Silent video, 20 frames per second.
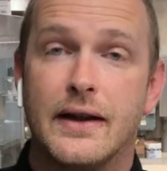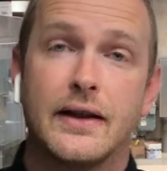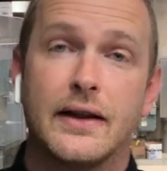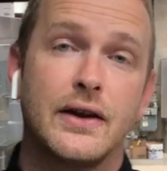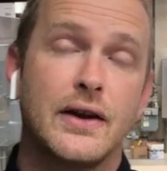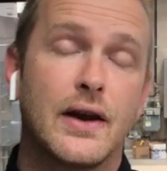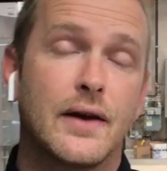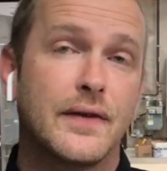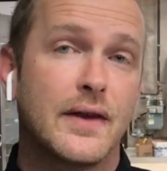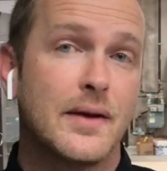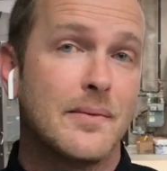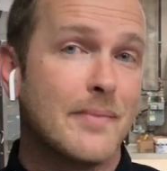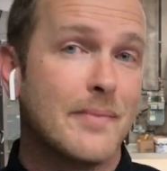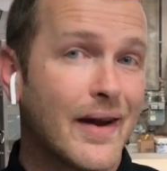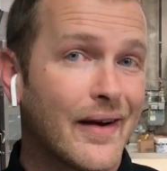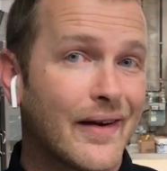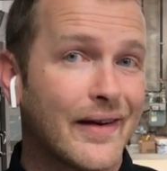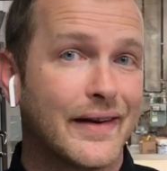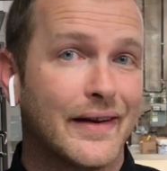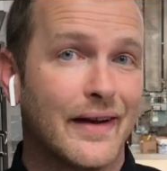Then you have the
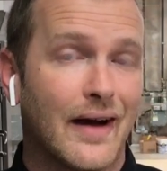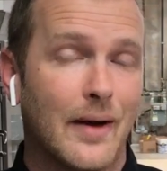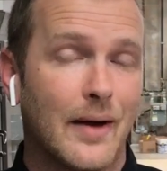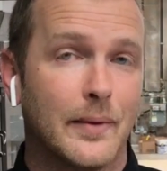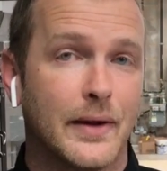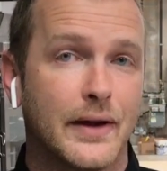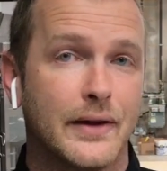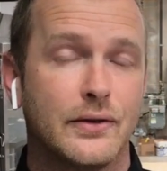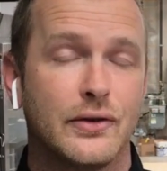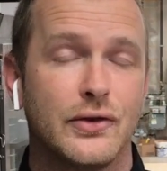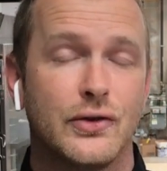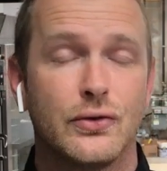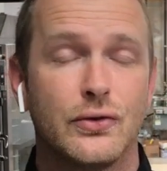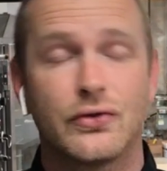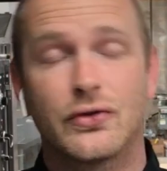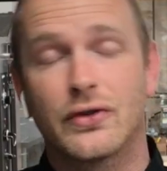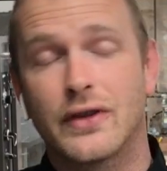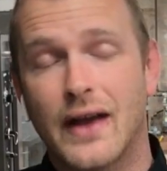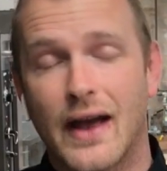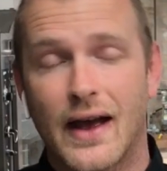American omelet,
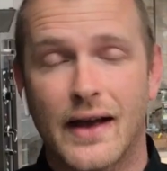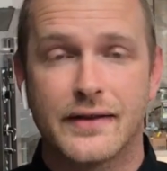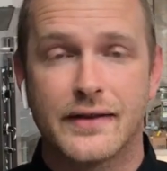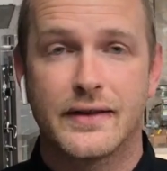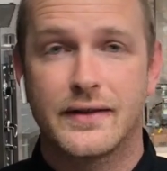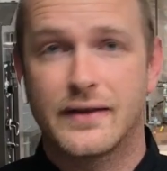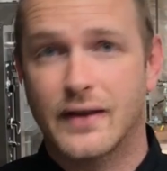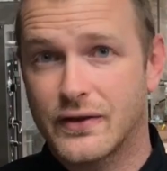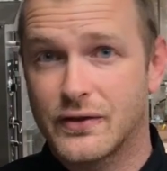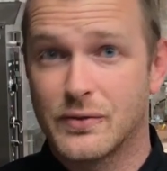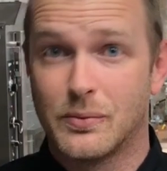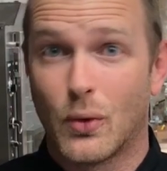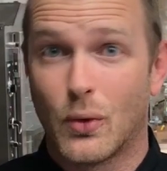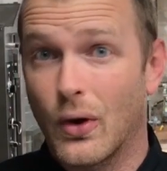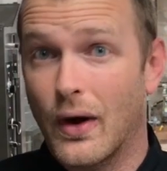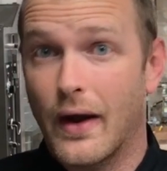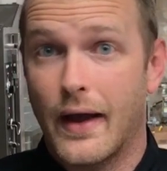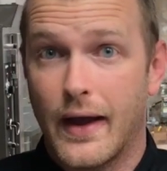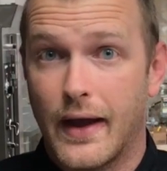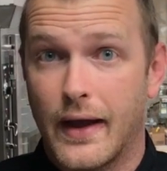usually has a touch
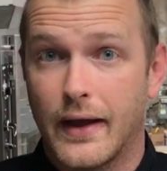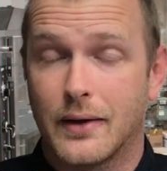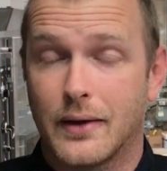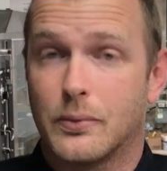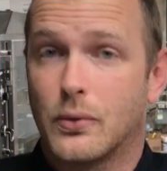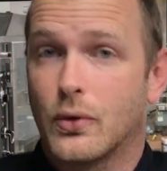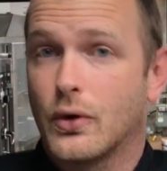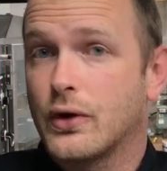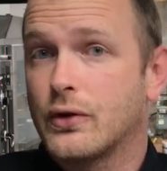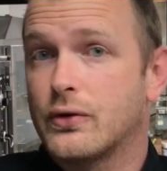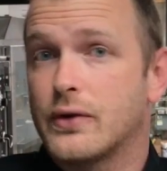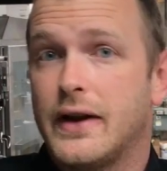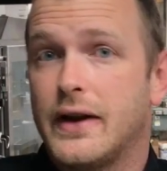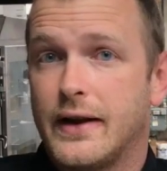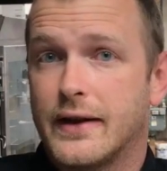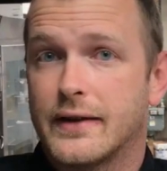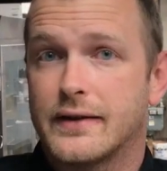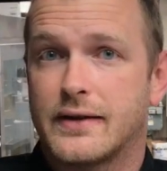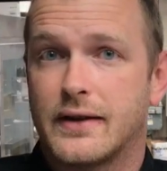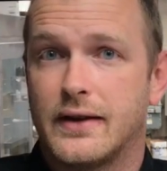more egg and more
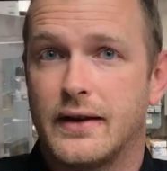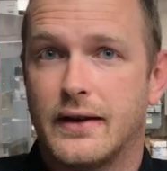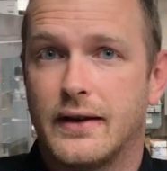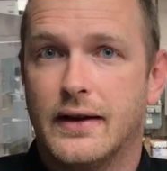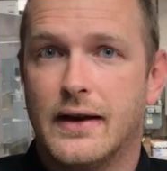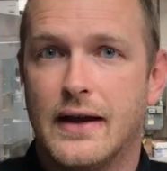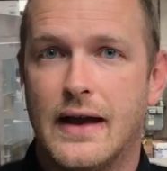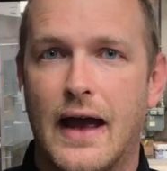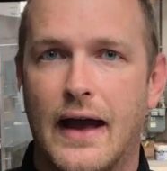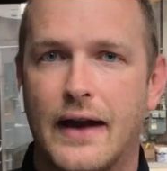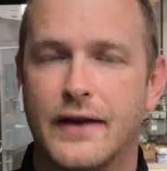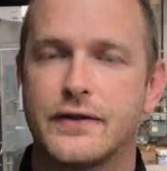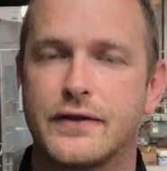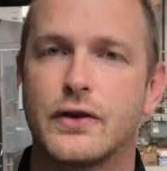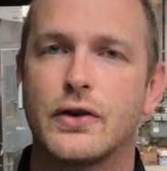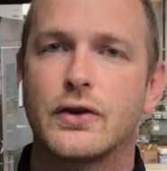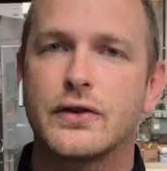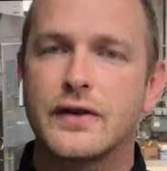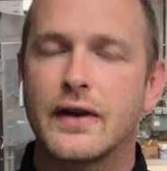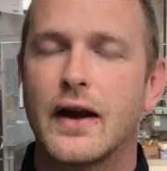ingredients in it, and it's
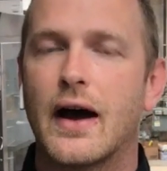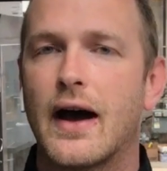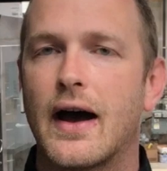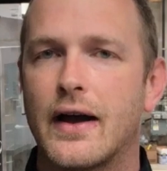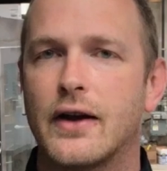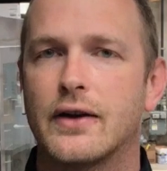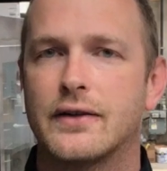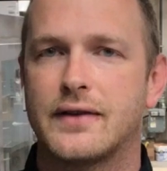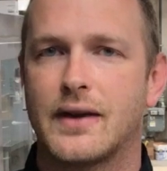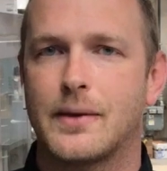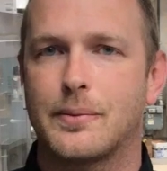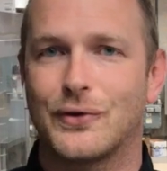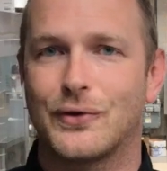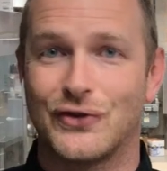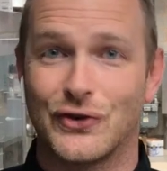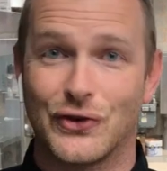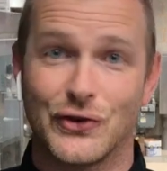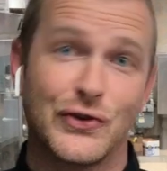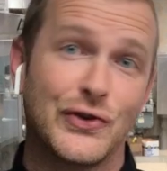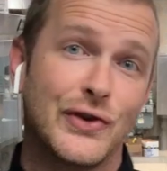cooked at a higher
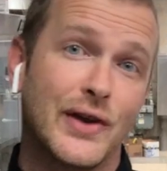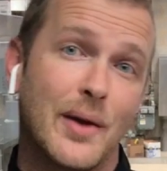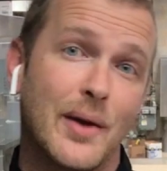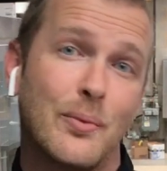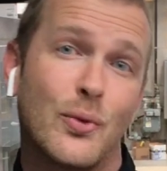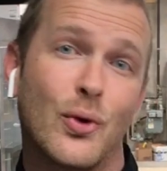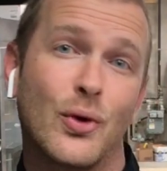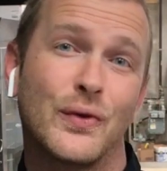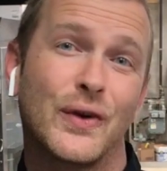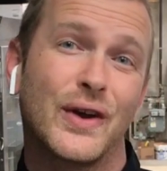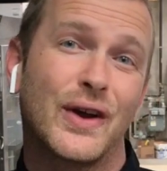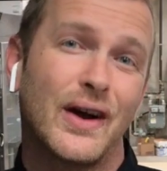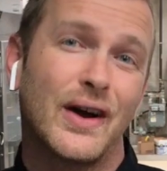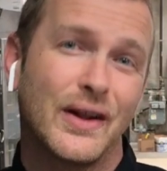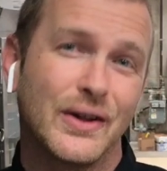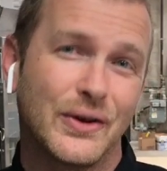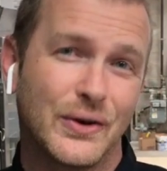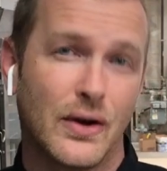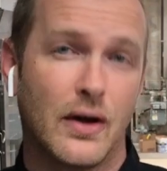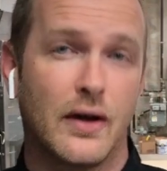temperature, so you get more of a
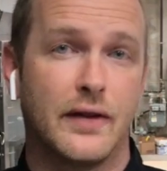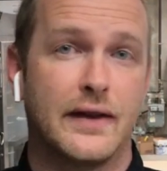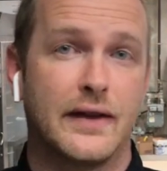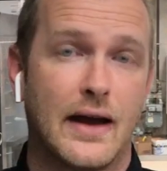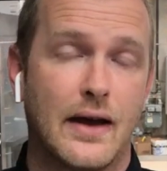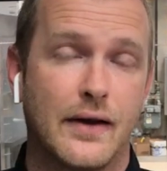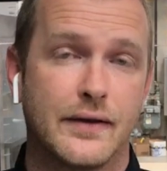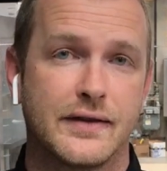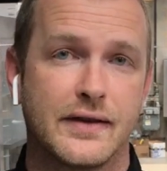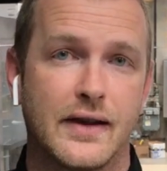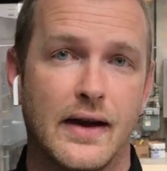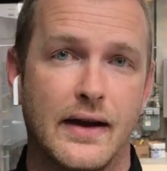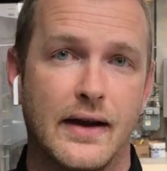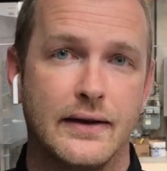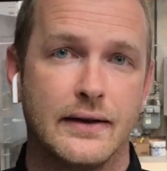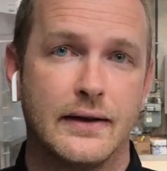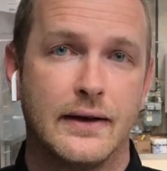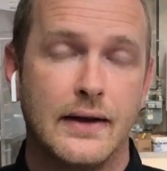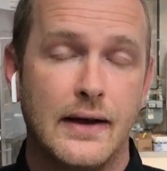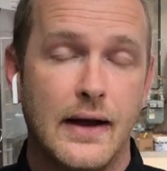color on the outside.
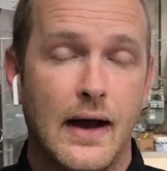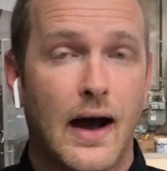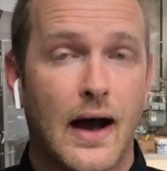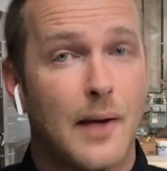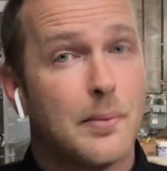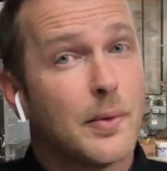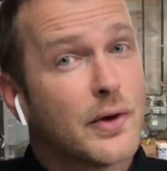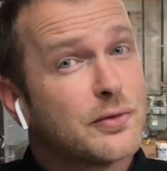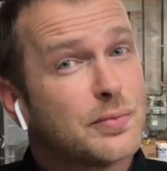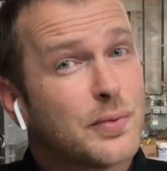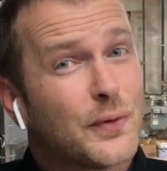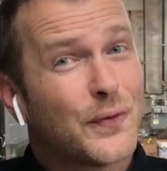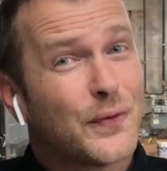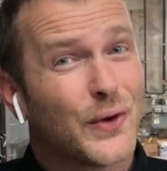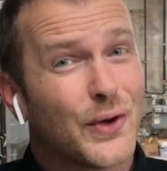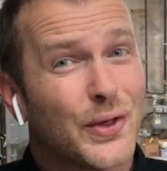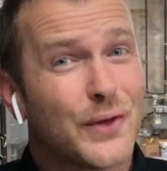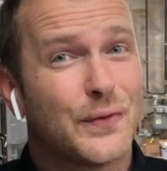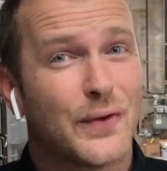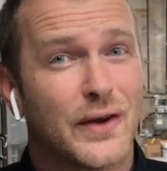I much
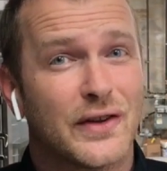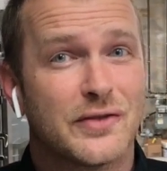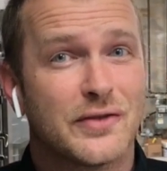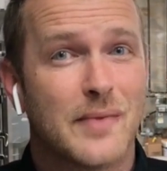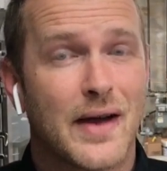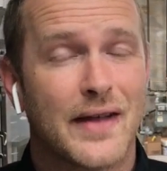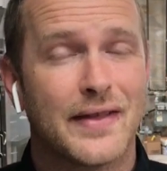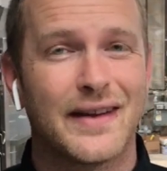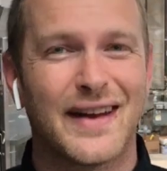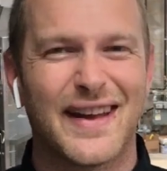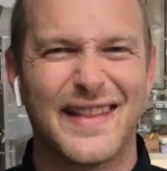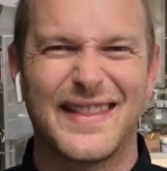prefer the French method.